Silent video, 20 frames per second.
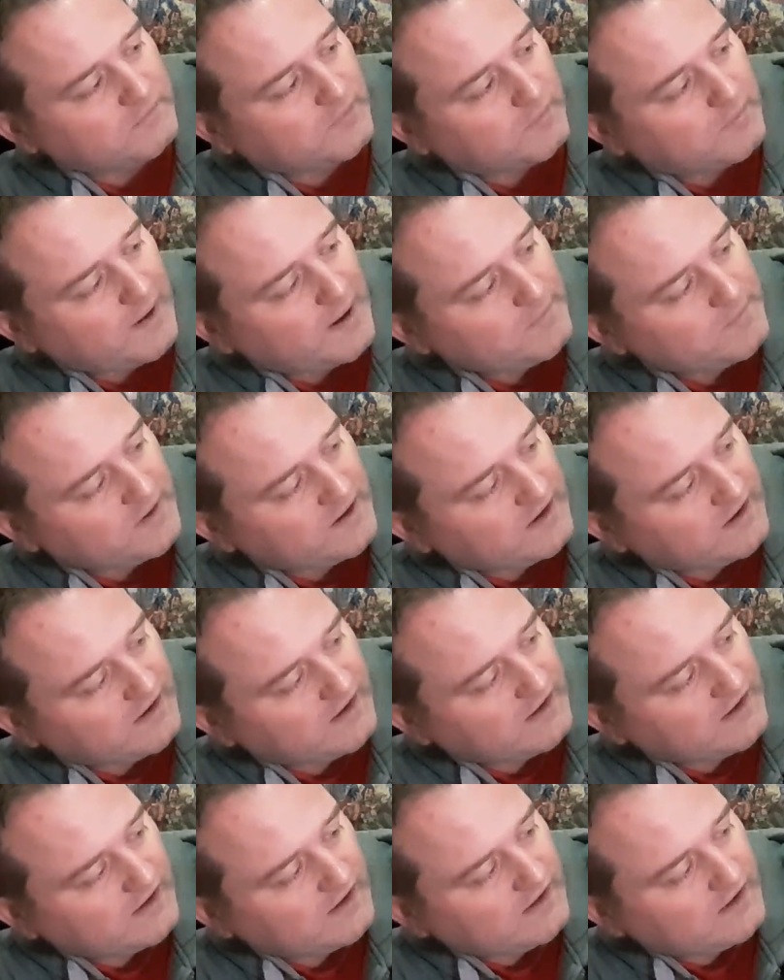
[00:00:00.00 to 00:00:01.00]
the
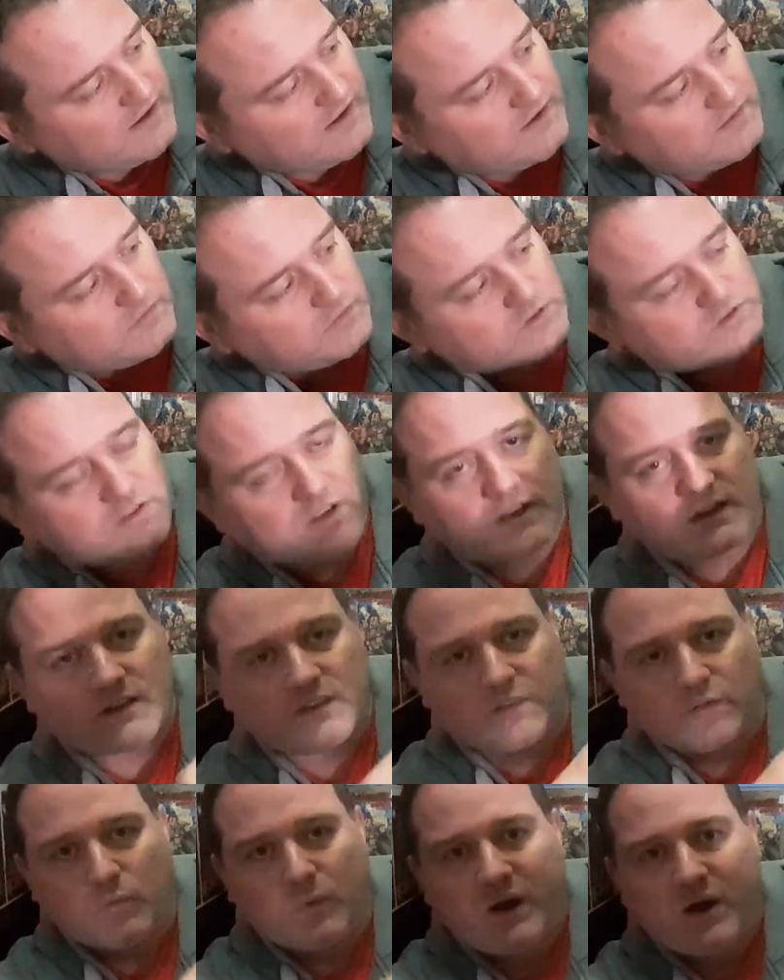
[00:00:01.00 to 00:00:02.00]
mummy, looks
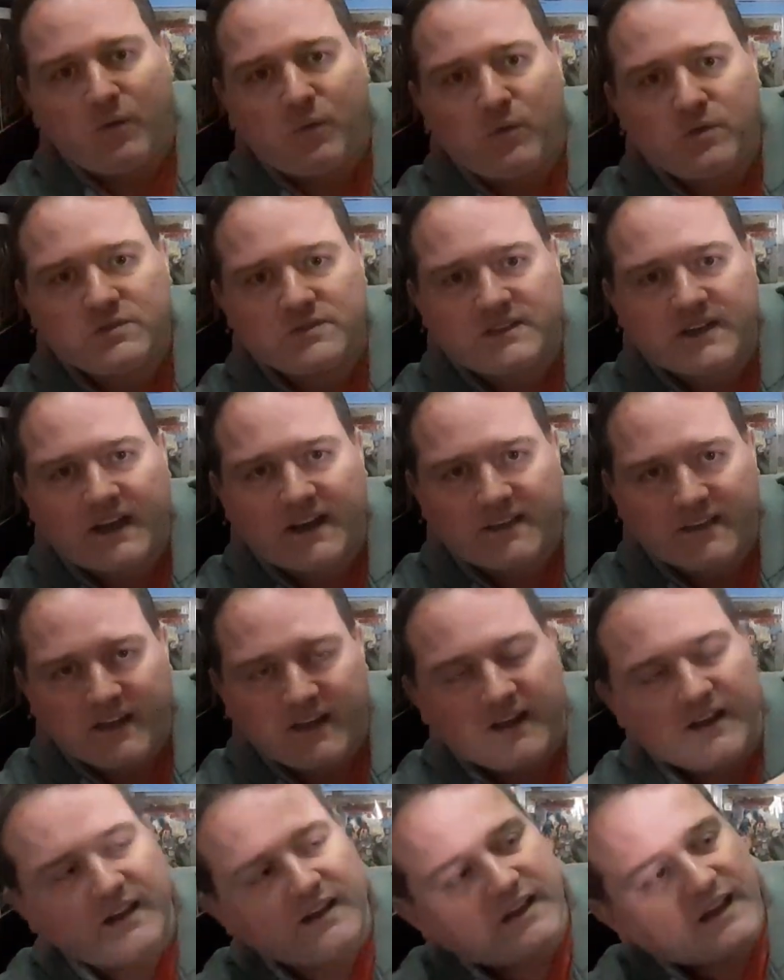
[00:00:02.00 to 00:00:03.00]
like the werewolves down
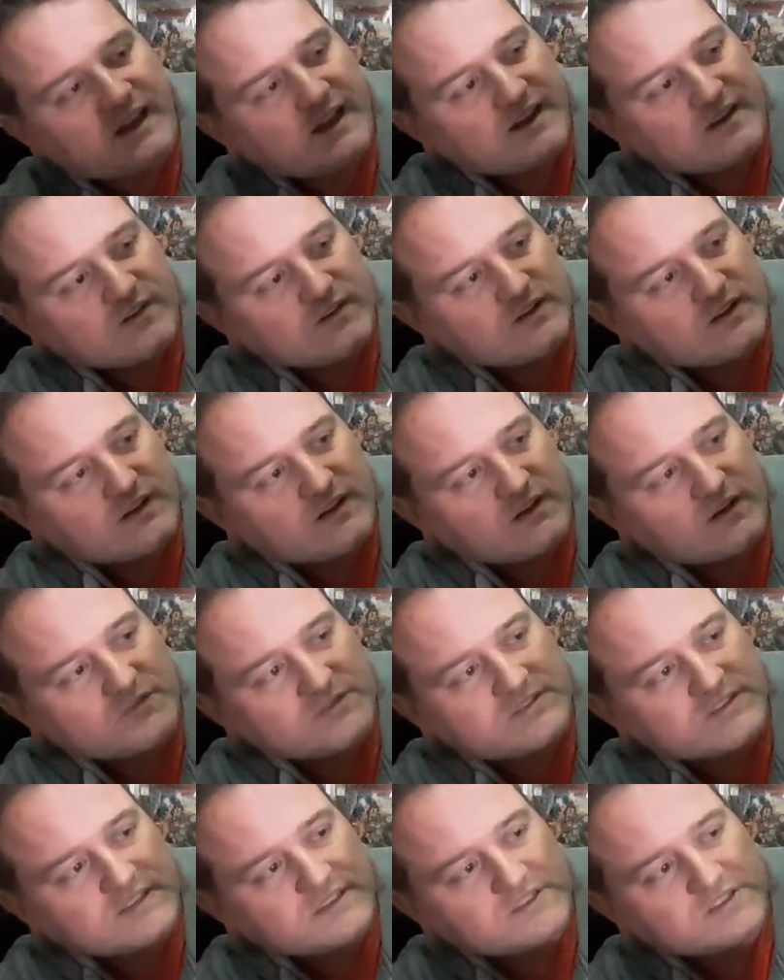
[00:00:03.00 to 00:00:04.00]
there, and
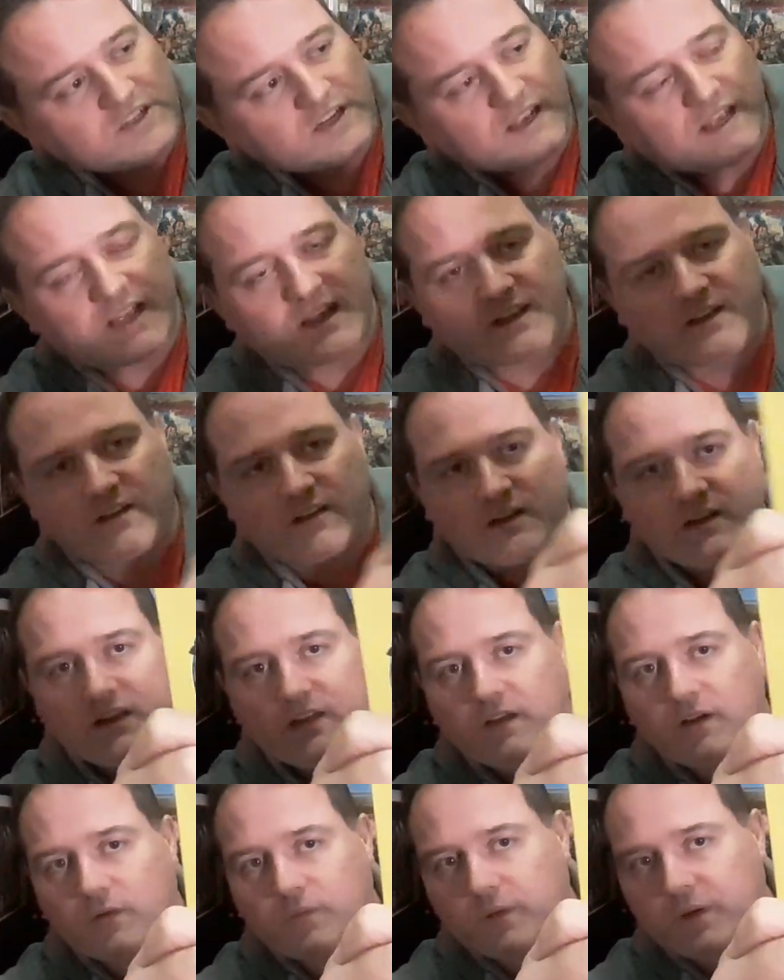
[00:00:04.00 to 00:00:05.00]
obviously Jughead,
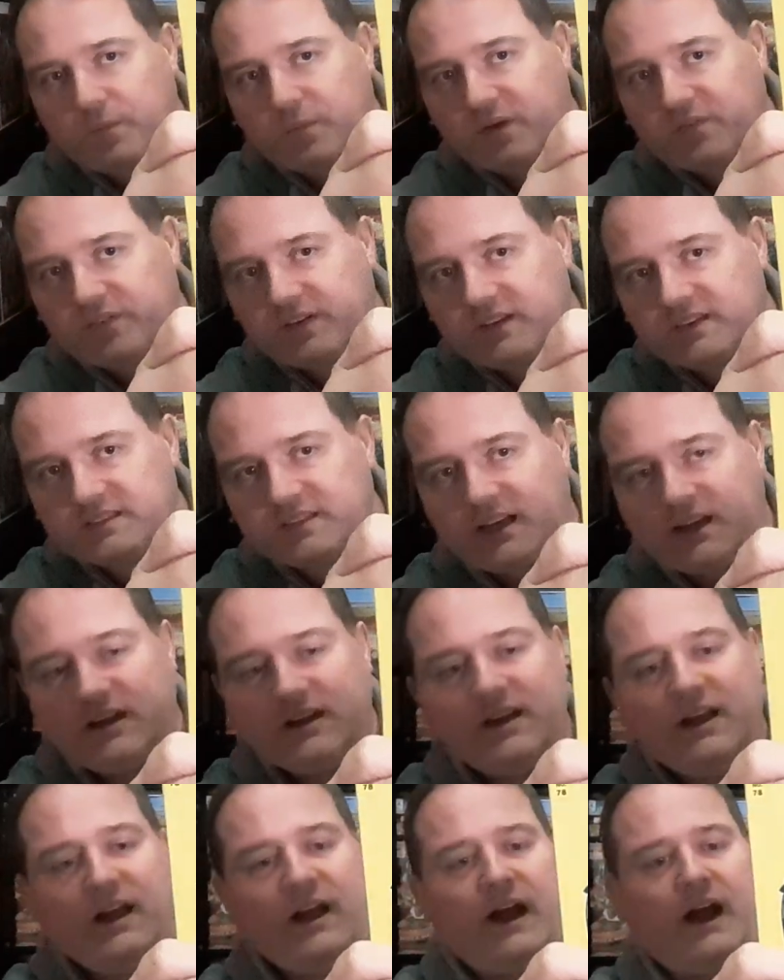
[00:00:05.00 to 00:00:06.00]
where my fingers are.
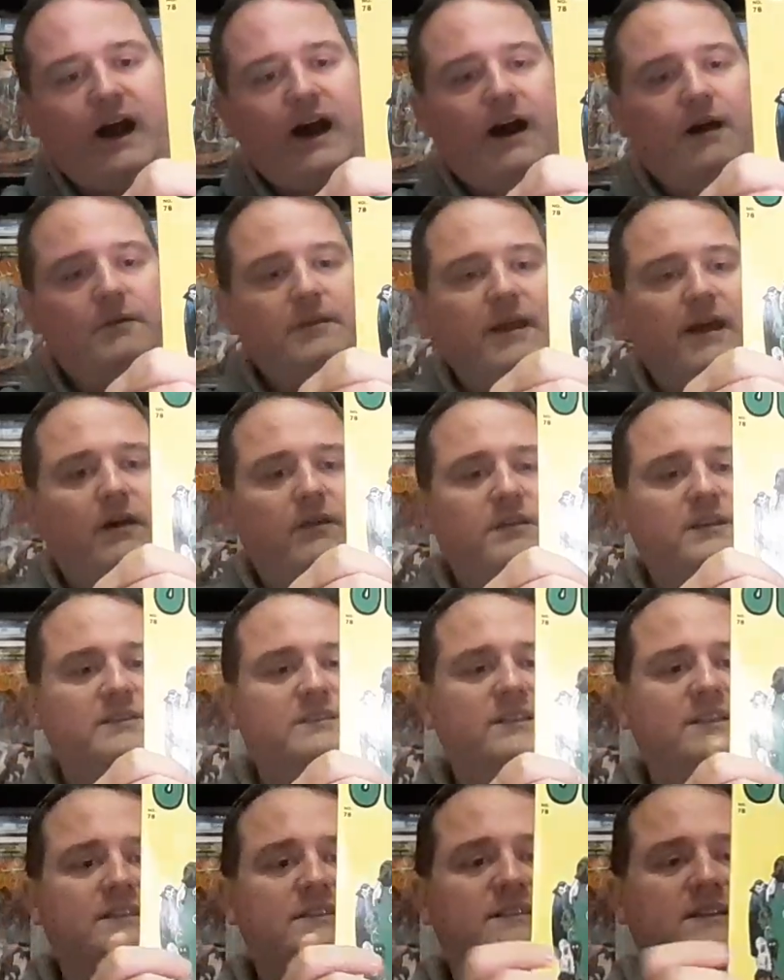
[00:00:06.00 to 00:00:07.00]
Now,
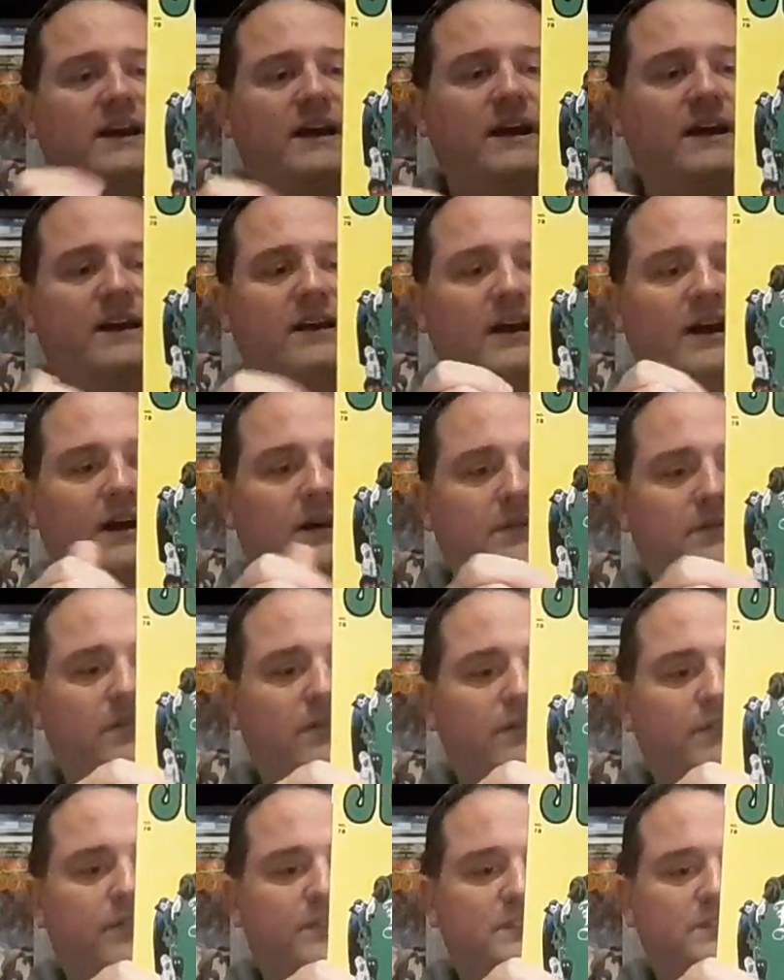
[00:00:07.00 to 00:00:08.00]
this is a
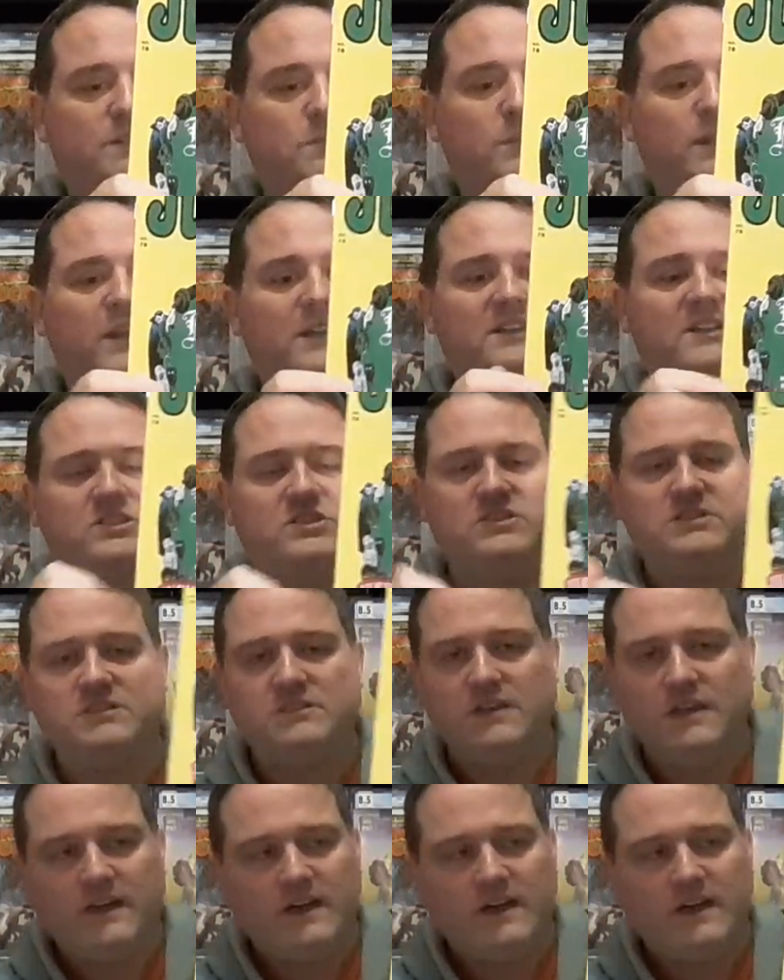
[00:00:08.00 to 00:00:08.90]
facsimile edition.